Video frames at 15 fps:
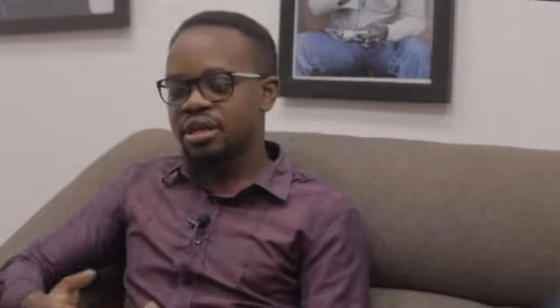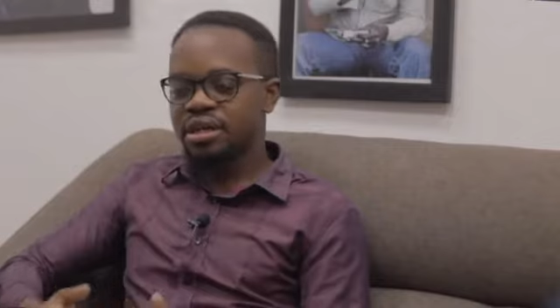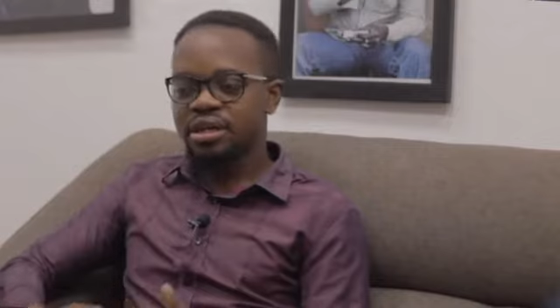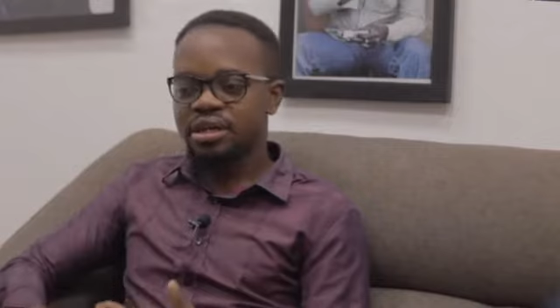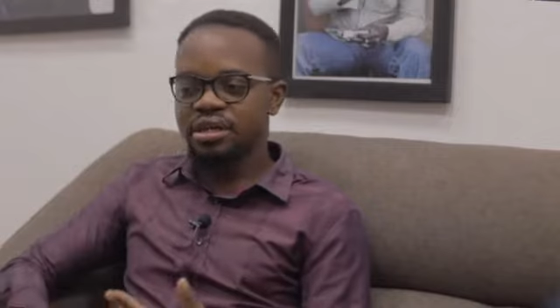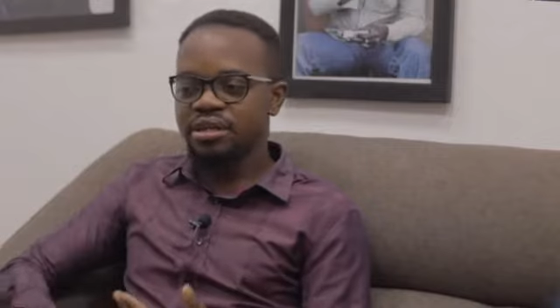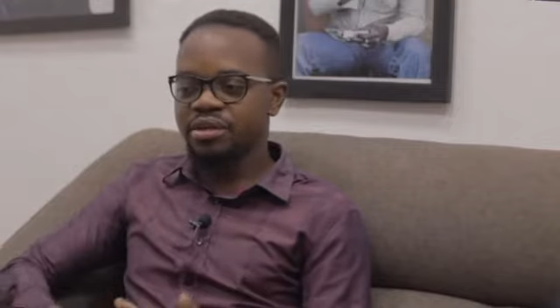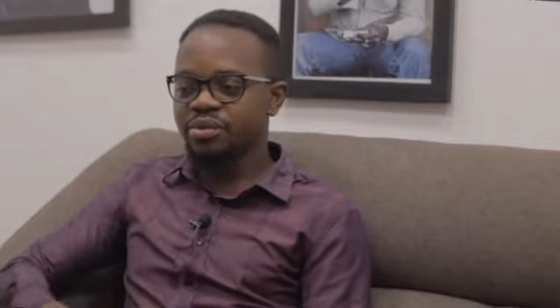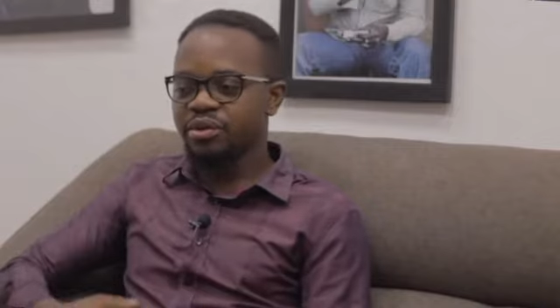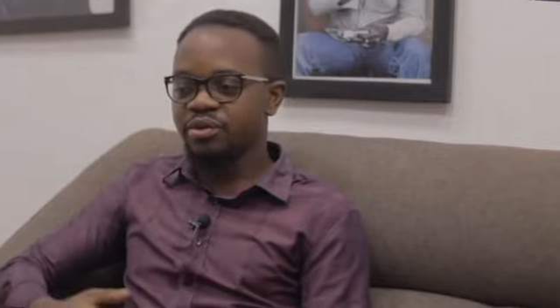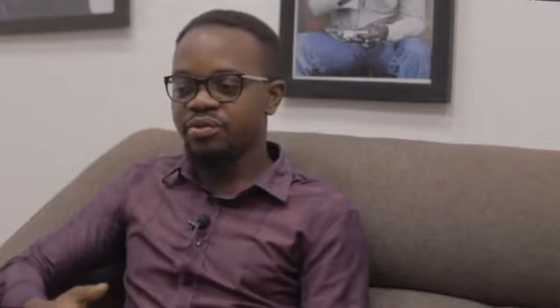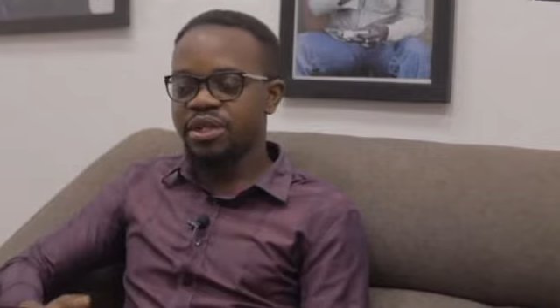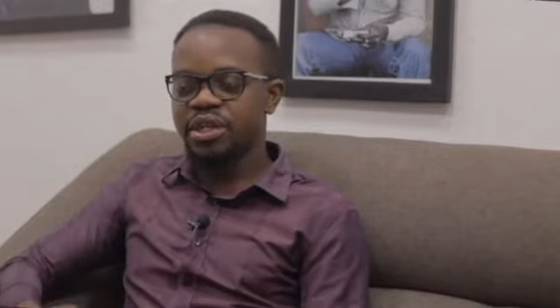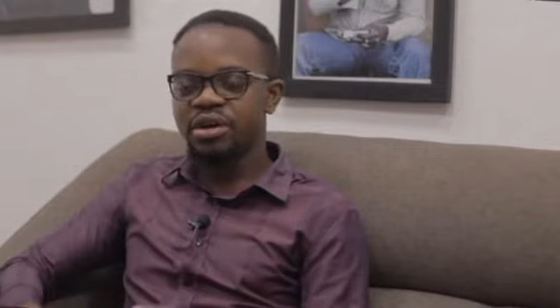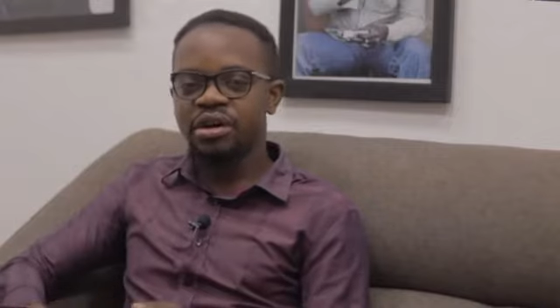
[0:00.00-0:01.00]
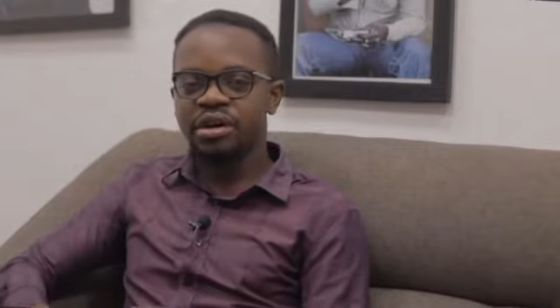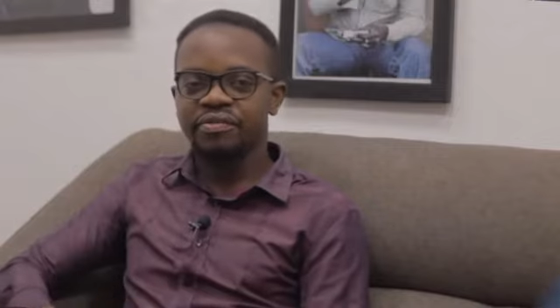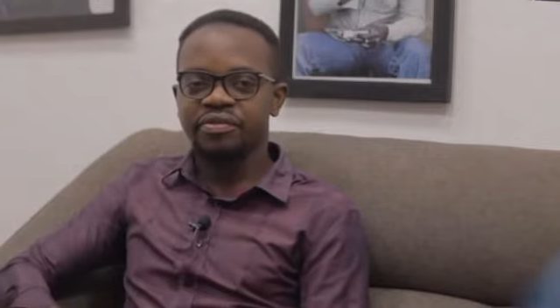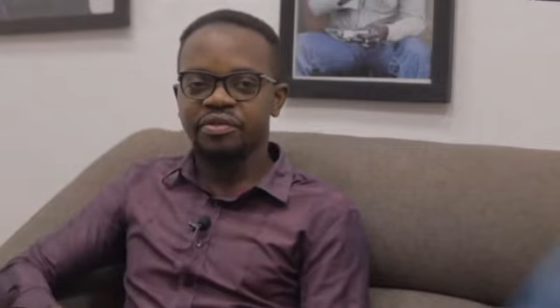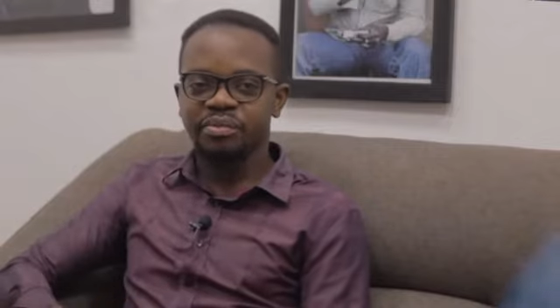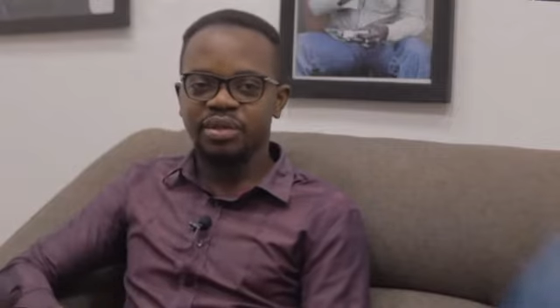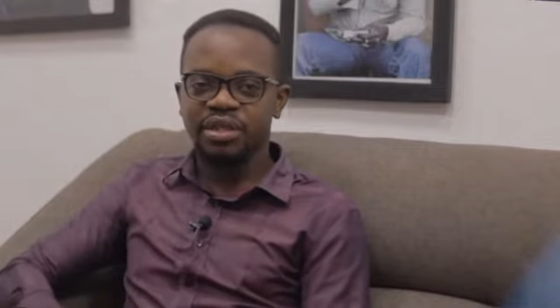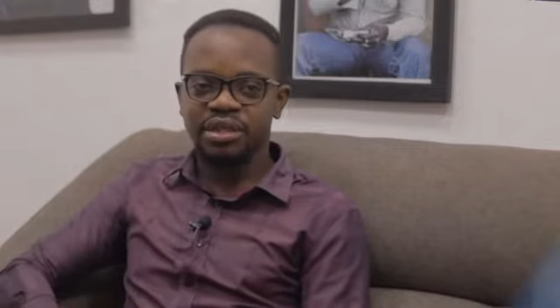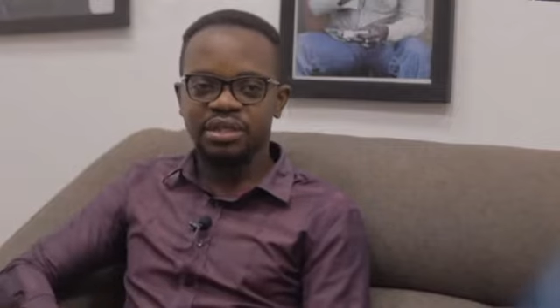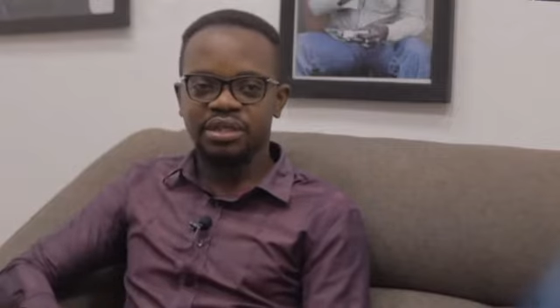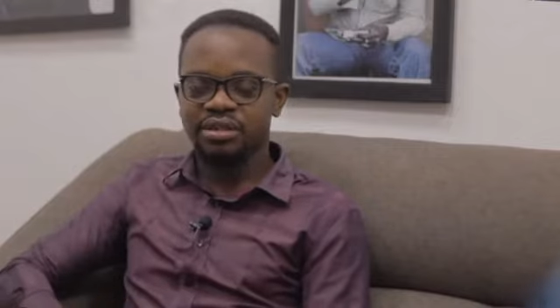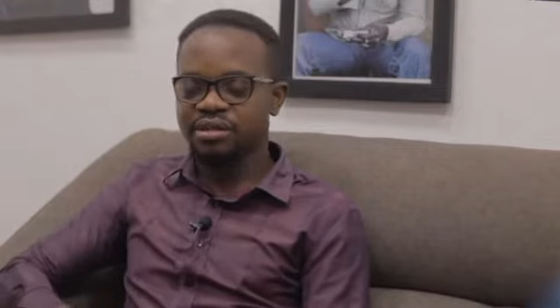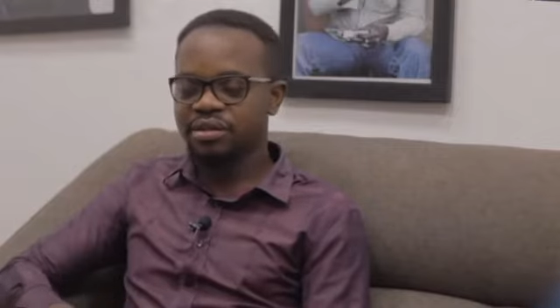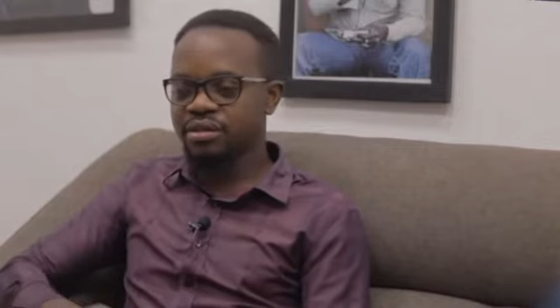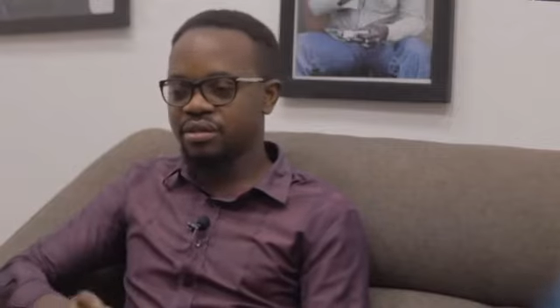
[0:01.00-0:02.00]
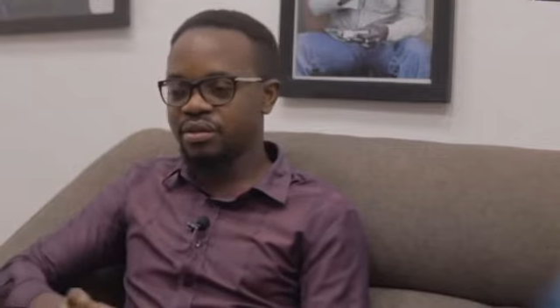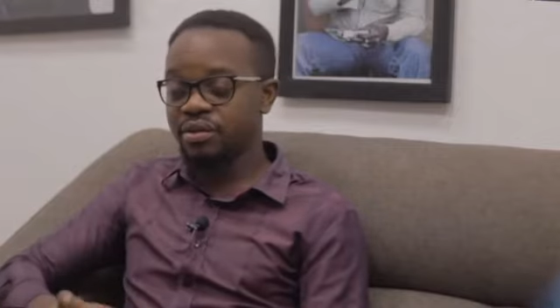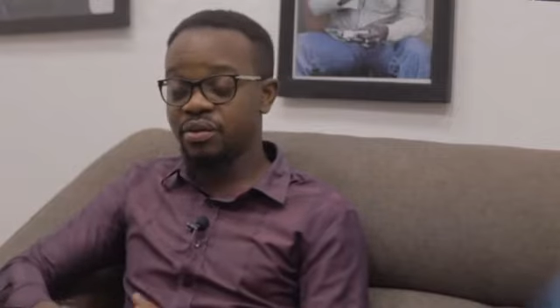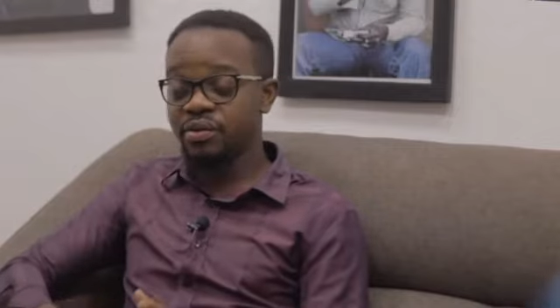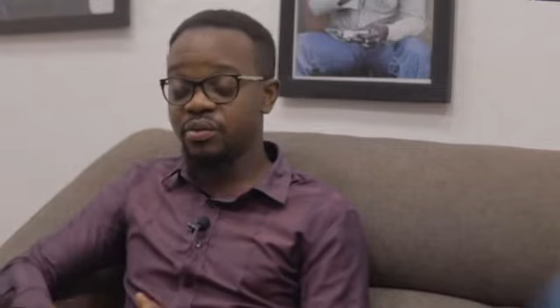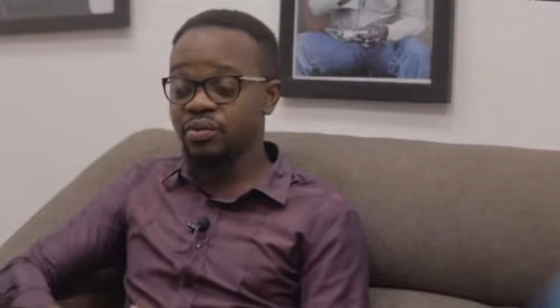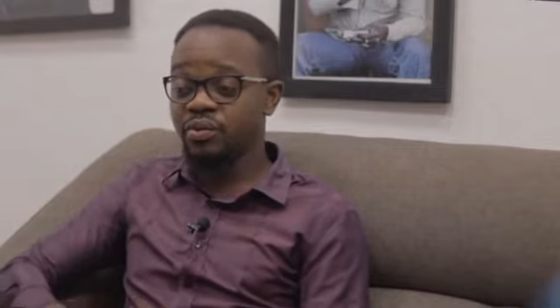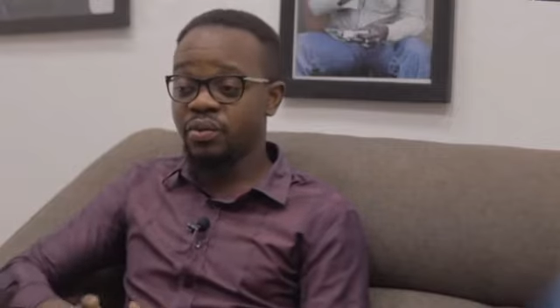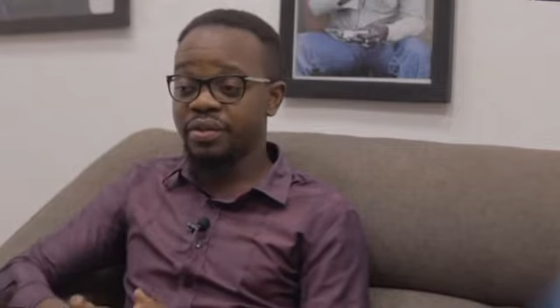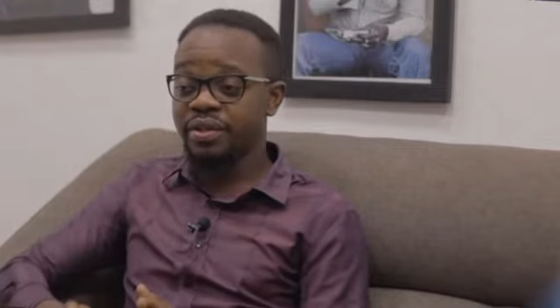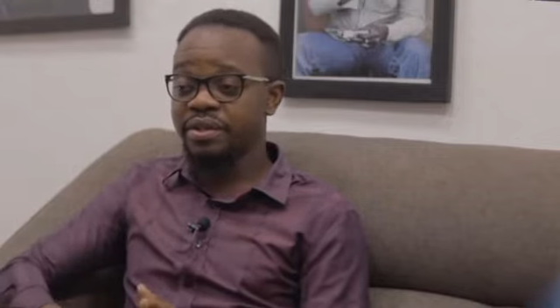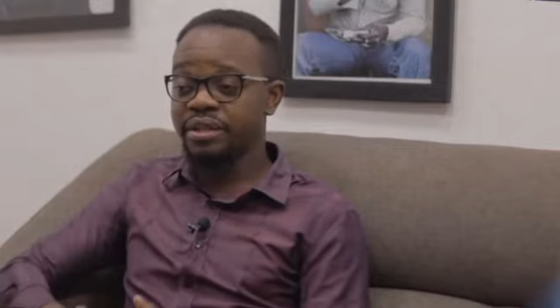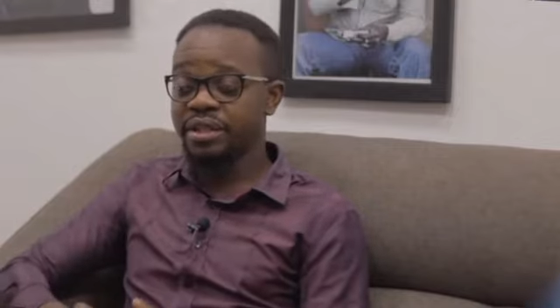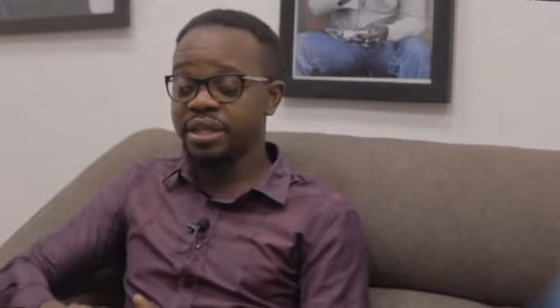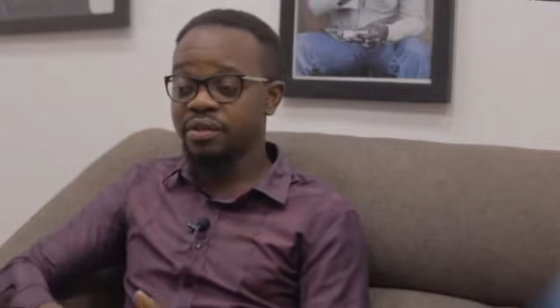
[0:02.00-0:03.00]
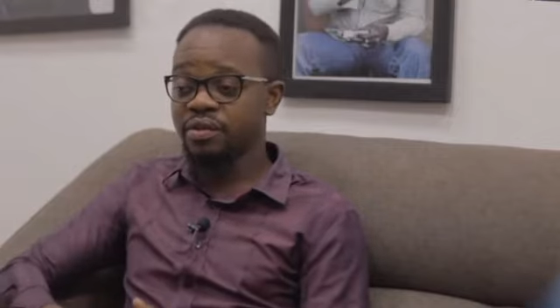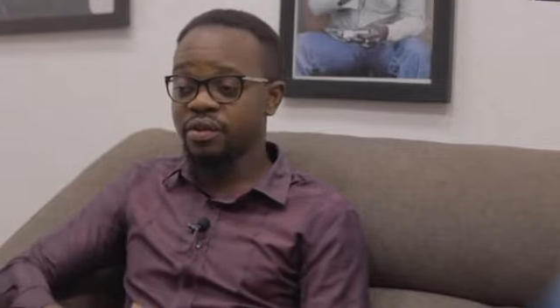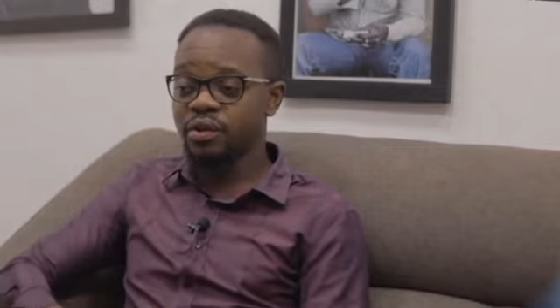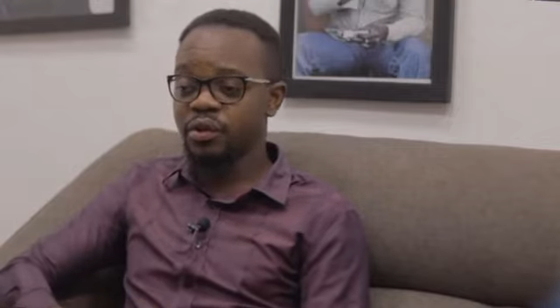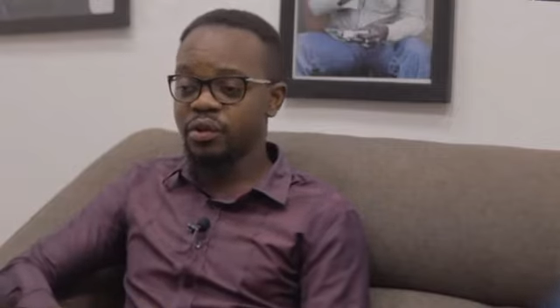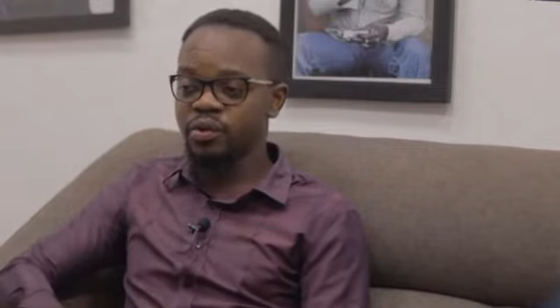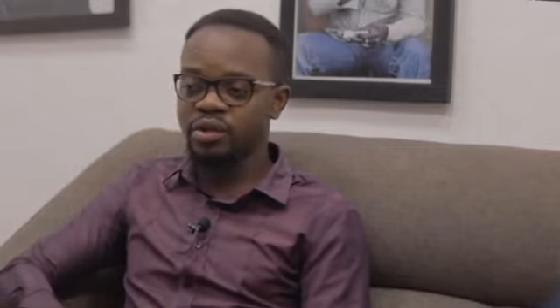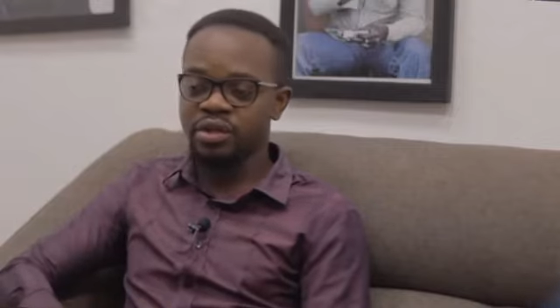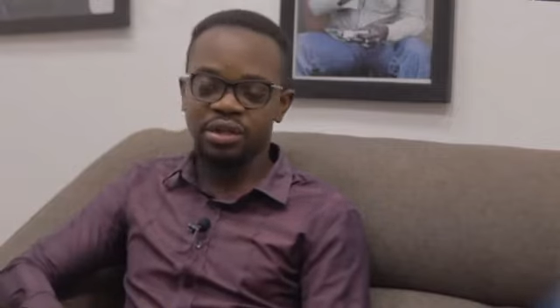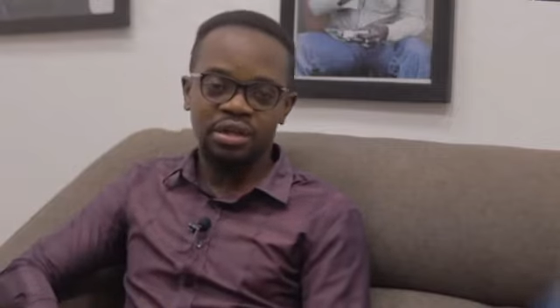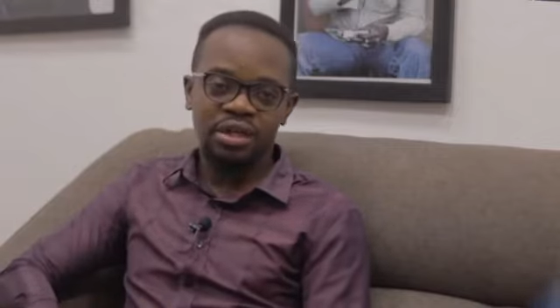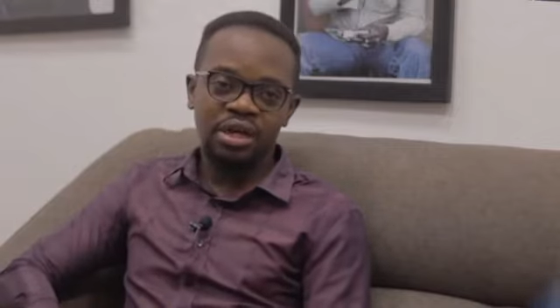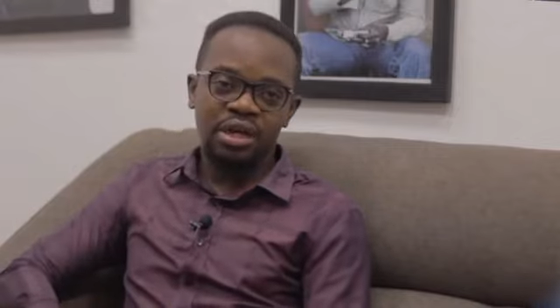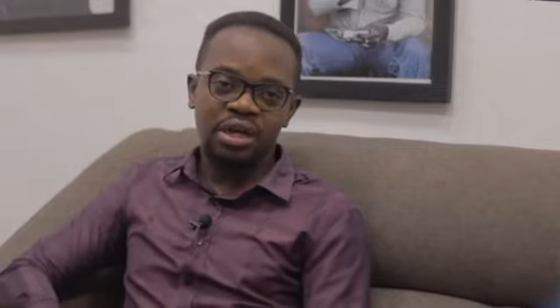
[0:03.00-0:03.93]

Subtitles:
It was really hard for me just to do all these things alone.